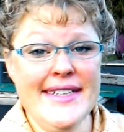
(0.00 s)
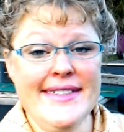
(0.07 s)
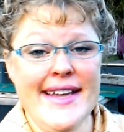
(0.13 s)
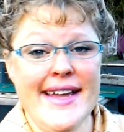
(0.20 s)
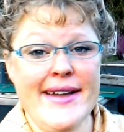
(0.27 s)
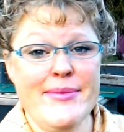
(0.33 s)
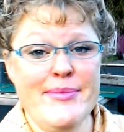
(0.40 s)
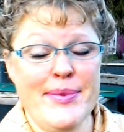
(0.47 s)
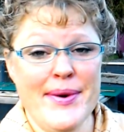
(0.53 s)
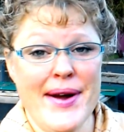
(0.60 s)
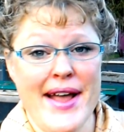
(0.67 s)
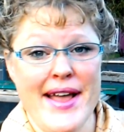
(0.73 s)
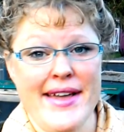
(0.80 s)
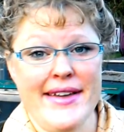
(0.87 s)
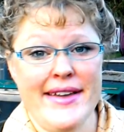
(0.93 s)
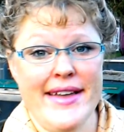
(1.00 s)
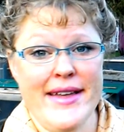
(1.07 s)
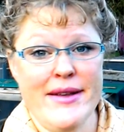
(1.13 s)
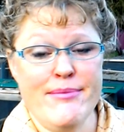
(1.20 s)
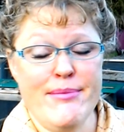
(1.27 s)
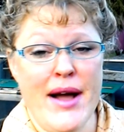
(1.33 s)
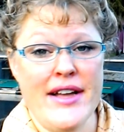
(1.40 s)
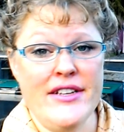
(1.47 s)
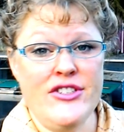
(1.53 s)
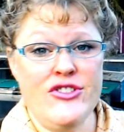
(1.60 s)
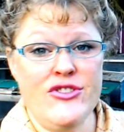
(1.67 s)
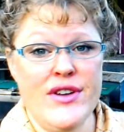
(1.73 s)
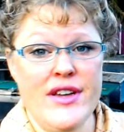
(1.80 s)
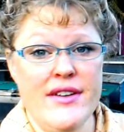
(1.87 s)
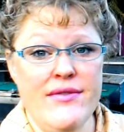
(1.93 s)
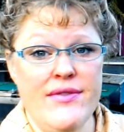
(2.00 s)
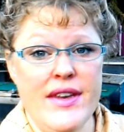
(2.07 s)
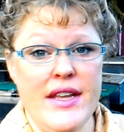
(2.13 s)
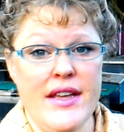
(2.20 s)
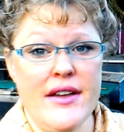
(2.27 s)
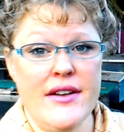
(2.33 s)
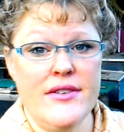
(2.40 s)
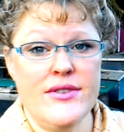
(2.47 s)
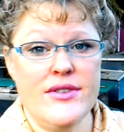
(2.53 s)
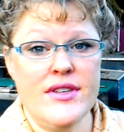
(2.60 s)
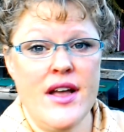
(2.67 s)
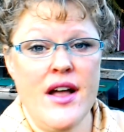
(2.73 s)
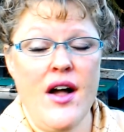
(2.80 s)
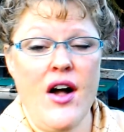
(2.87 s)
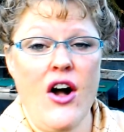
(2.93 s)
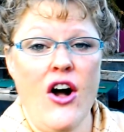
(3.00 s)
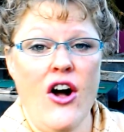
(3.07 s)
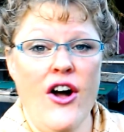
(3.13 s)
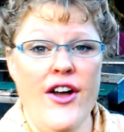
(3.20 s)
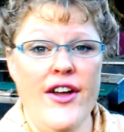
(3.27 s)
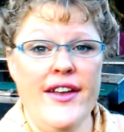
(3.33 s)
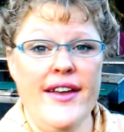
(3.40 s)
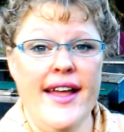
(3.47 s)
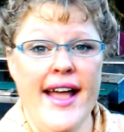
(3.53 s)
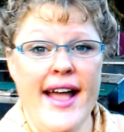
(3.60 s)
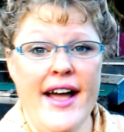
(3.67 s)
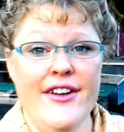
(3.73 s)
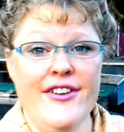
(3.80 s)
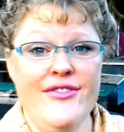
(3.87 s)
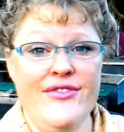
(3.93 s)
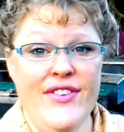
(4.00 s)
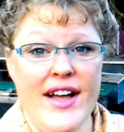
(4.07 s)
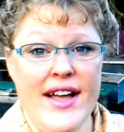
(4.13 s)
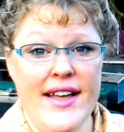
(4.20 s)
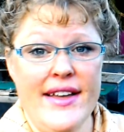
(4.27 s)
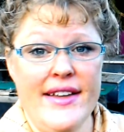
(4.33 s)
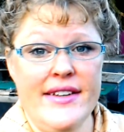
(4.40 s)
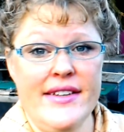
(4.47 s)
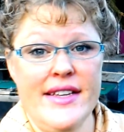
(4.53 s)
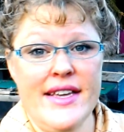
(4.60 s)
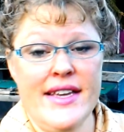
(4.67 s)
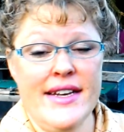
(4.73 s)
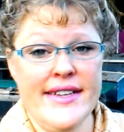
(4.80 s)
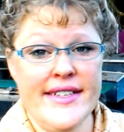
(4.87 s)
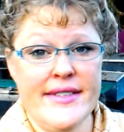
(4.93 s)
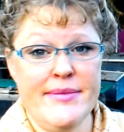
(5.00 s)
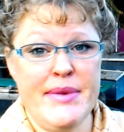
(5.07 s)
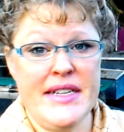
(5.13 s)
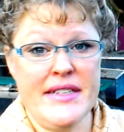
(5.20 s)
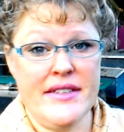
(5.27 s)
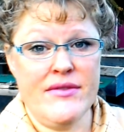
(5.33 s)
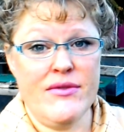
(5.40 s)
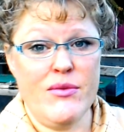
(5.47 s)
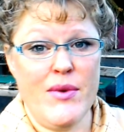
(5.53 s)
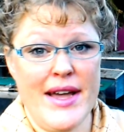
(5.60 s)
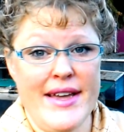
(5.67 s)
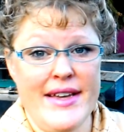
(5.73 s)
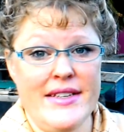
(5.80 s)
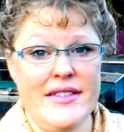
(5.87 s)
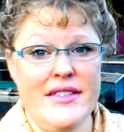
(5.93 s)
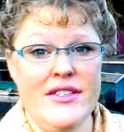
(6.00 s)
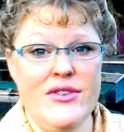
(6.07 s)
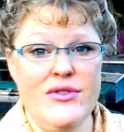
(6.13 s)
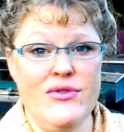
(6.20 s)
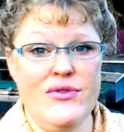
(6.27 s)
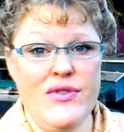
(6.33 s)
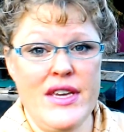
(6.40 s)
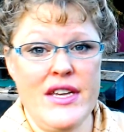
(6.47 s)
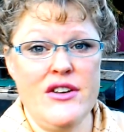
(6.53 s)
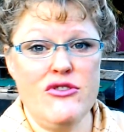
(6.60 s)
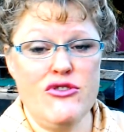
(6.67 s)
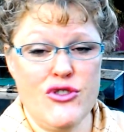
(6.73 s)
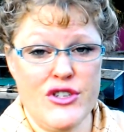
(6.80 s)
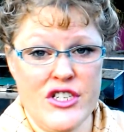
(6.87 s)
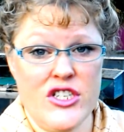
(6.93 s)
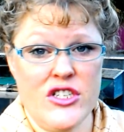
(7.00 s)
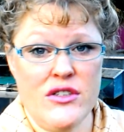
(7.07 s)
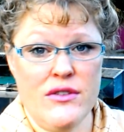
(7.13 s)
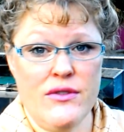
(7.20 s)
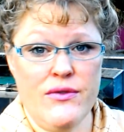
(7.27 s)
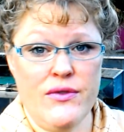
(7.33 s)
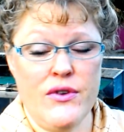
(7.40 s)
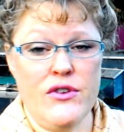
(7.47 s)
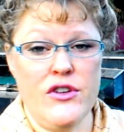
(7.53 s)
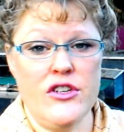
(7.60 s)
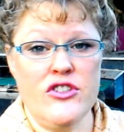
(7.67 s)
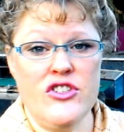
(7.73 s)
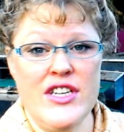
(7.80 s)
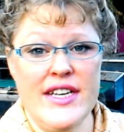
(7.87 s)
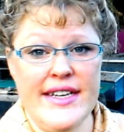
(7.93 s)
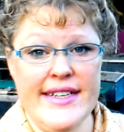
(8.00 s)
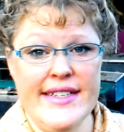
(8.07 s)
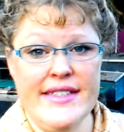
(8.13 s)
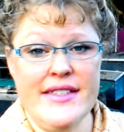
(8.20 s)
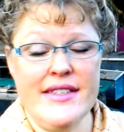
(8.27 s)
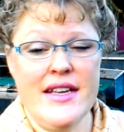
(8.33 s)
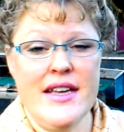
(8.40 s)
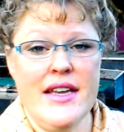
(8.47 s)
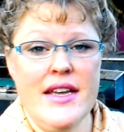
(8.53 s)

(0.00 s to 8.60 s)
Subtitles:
Take a break in my string of videos on how to find inexpensive ways to feed nutritious food to your chickens